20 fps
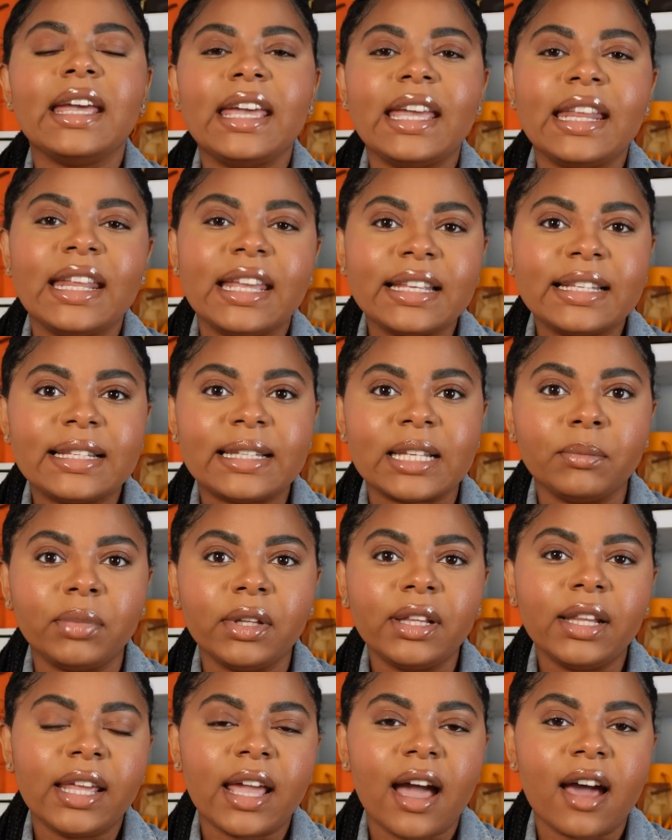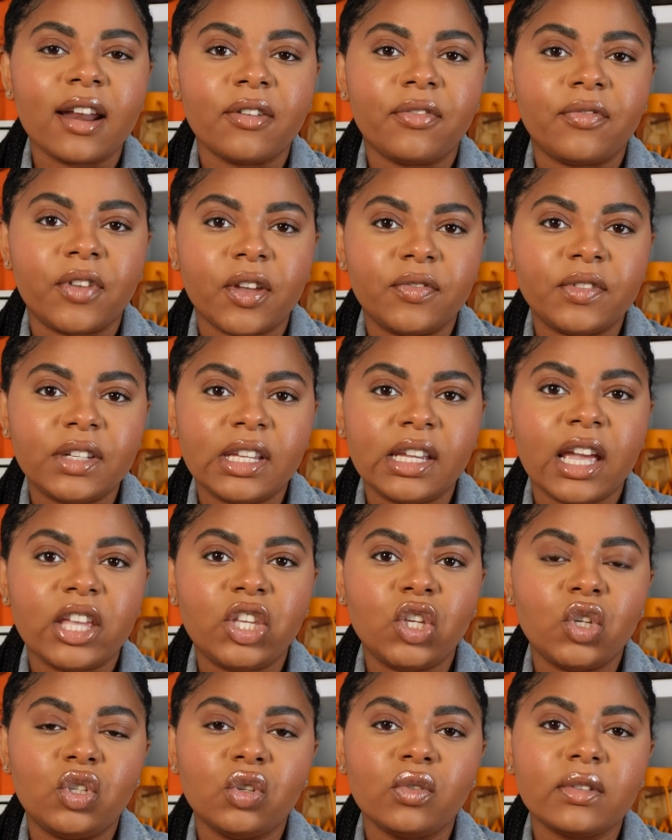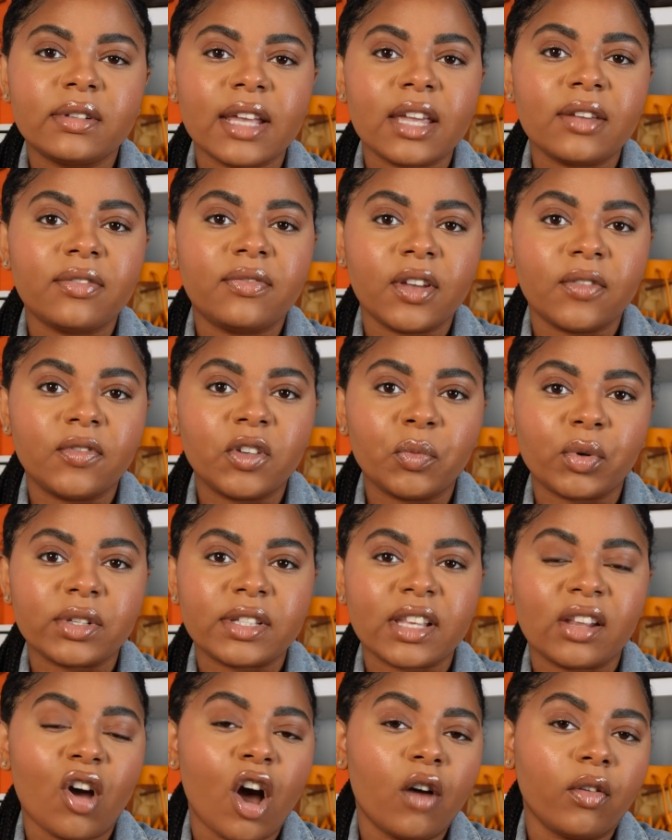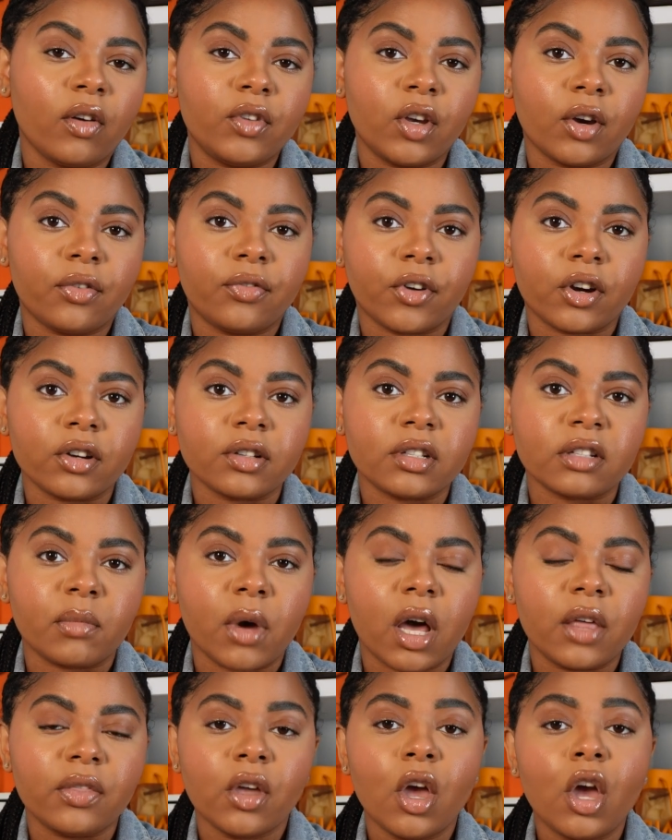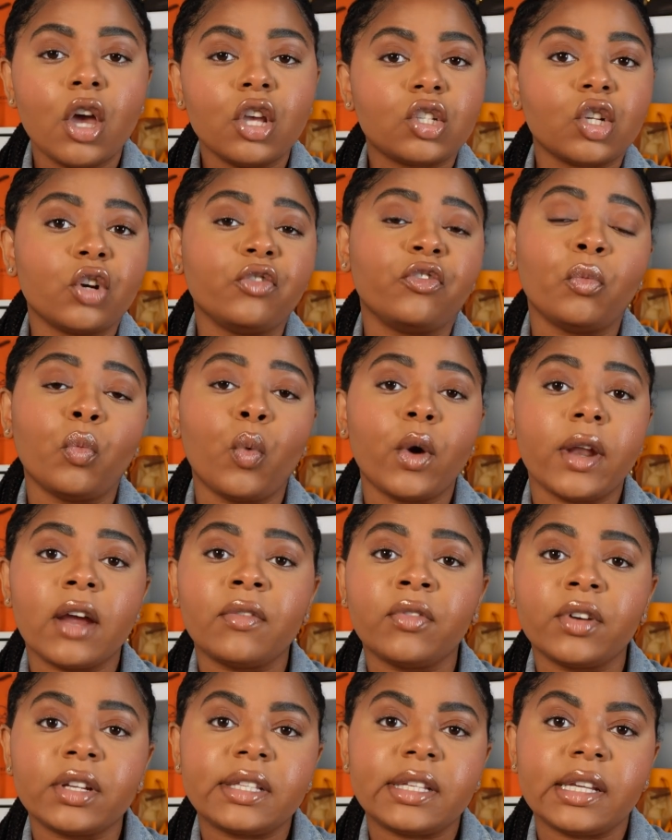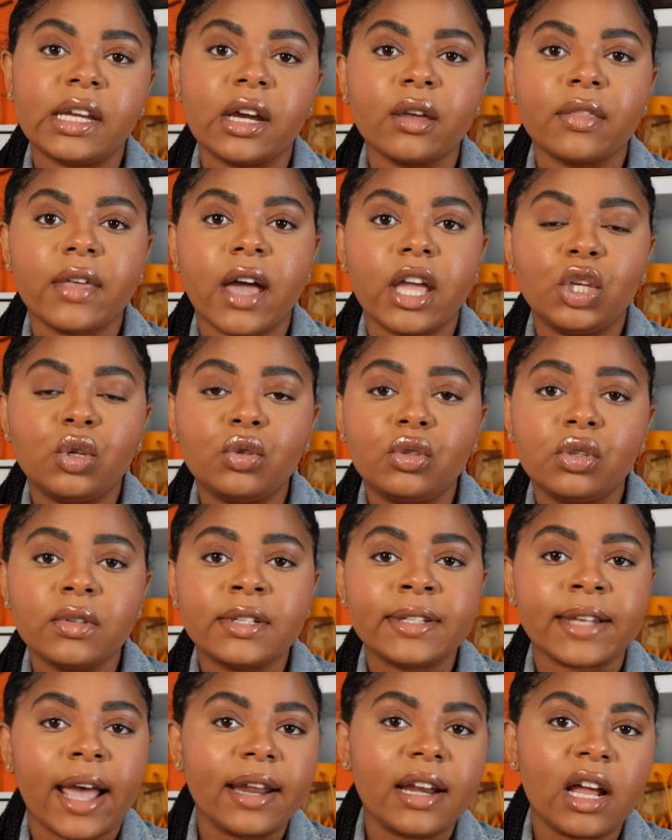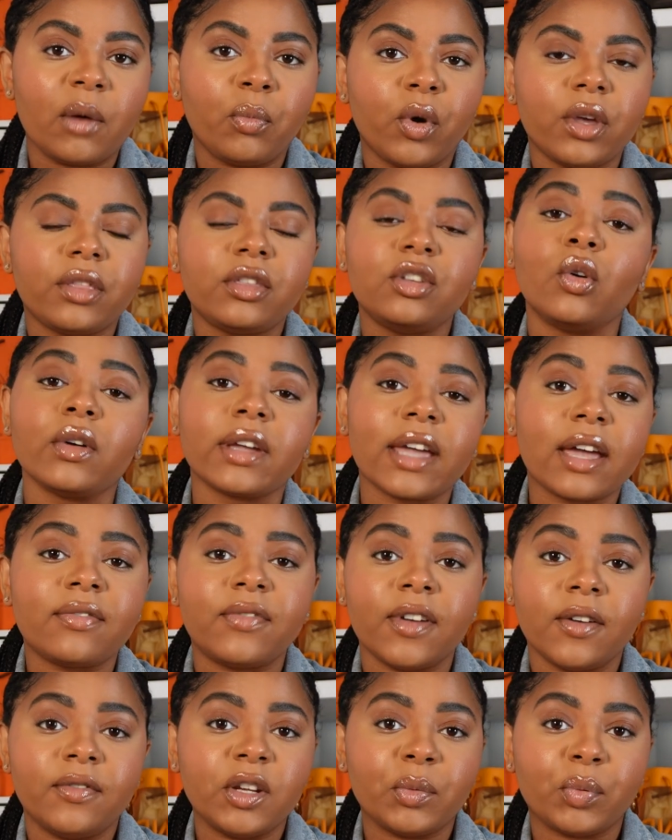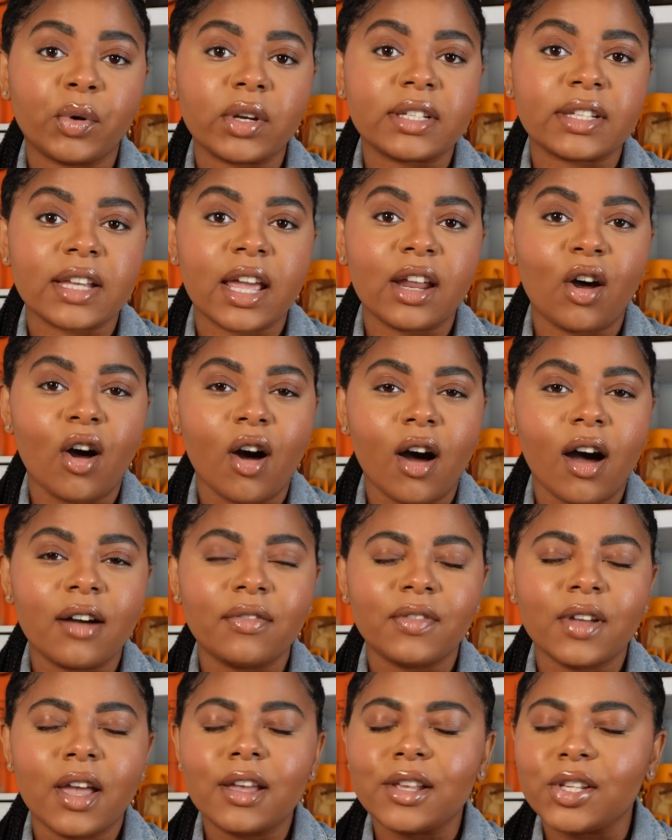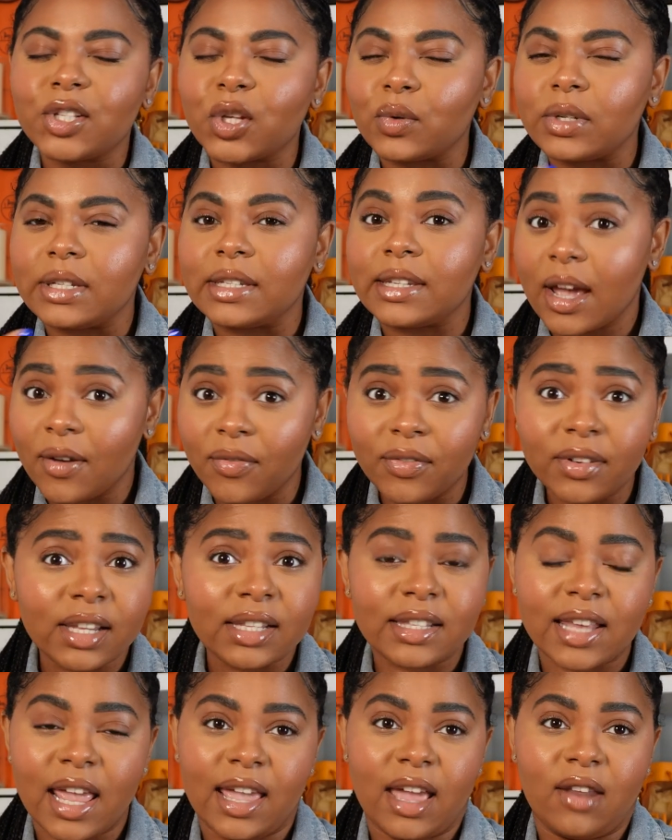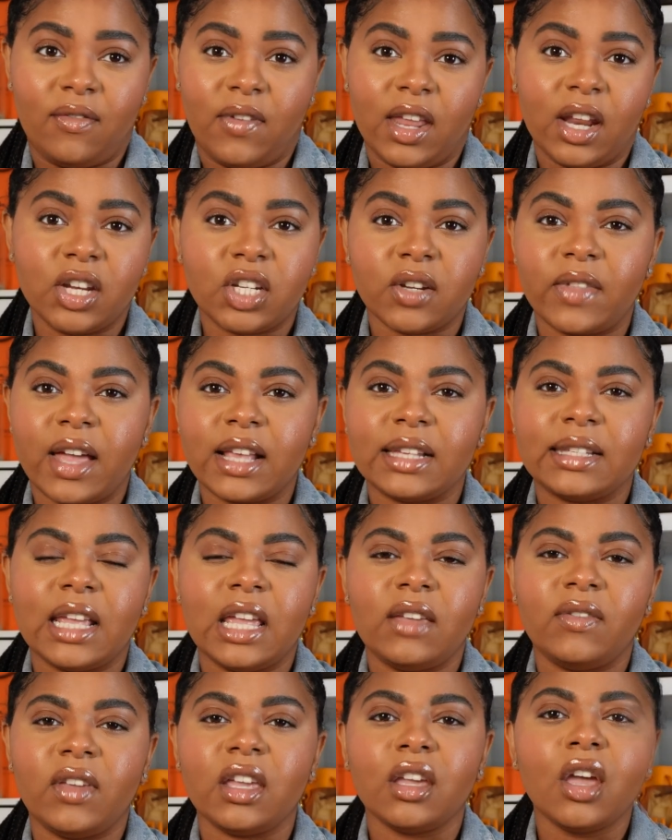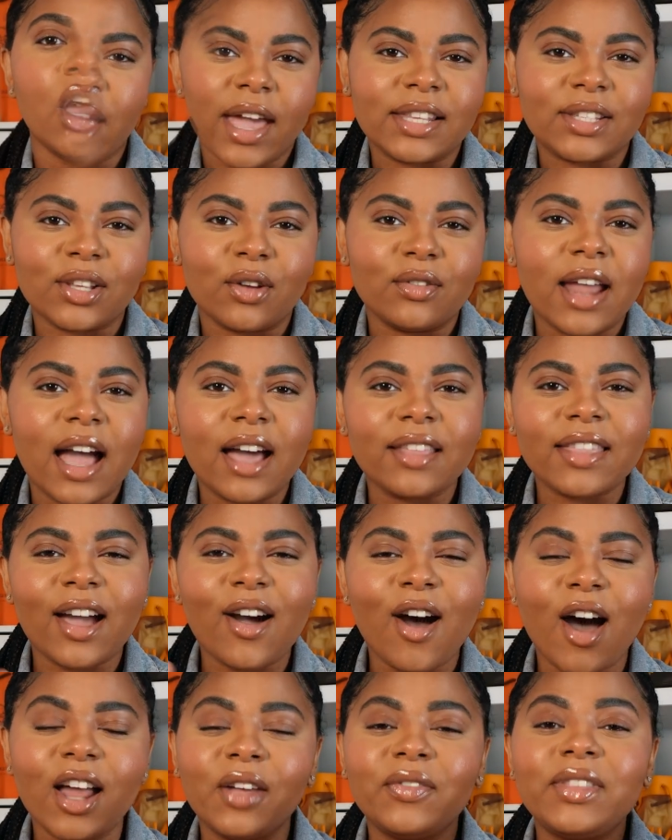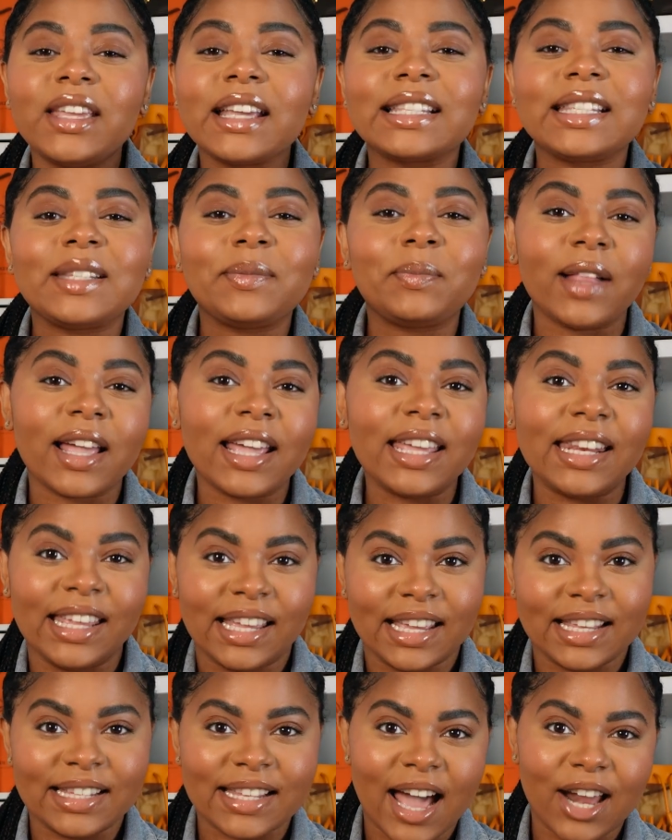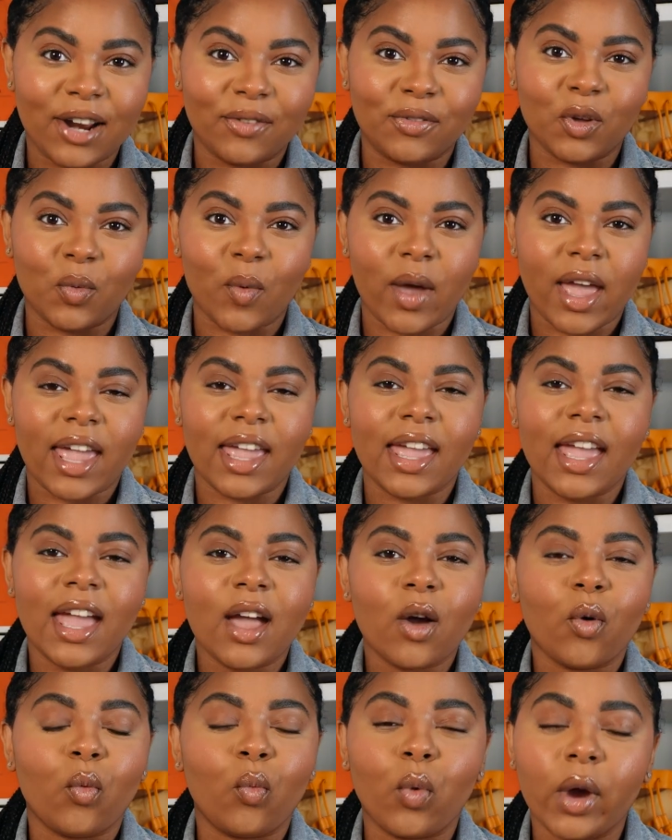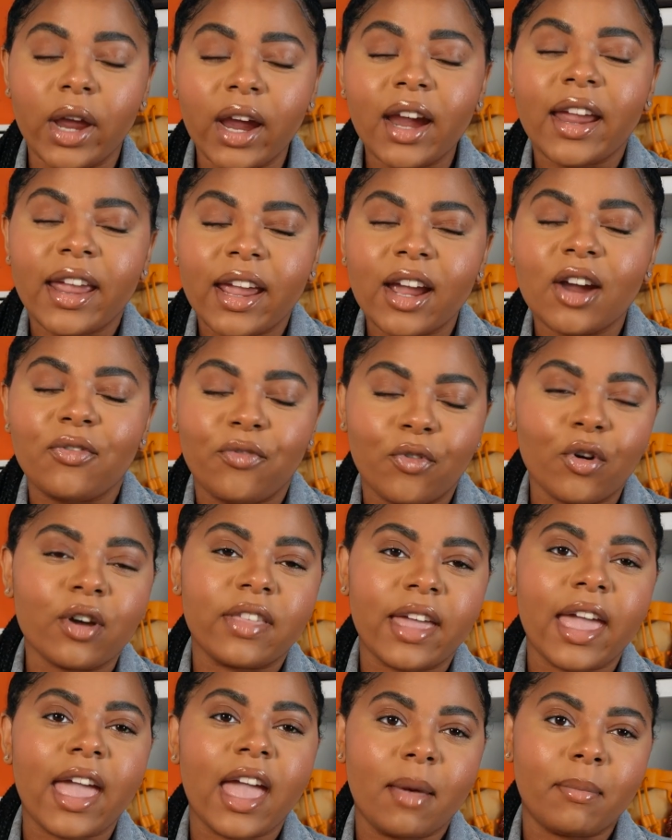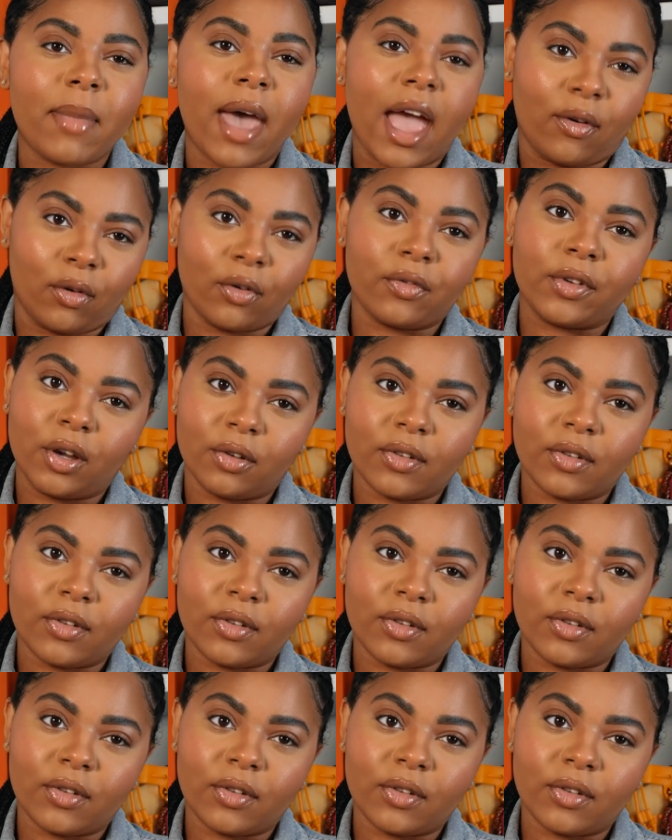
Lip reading: It is SimplyLiana50, and you do save 50% off of your first month. So from whatever tier that you do sign up with, you'll get 50% off. So definitely take advantage of that saving. Okay, so now that all of the explaining is out of the way, we're here for the handbag reveal,